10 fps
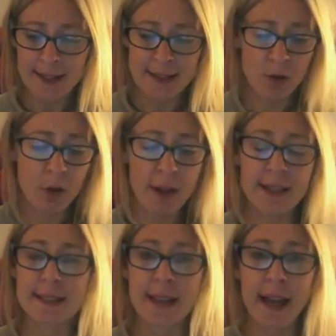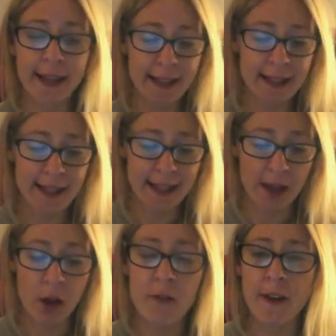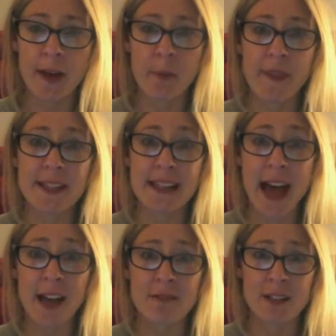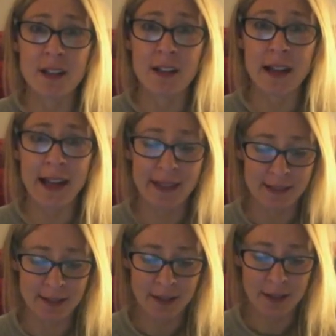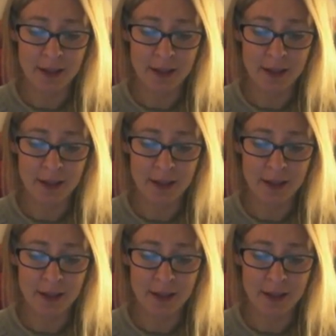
saw his Psyche leaning over him with a dagger in her hand.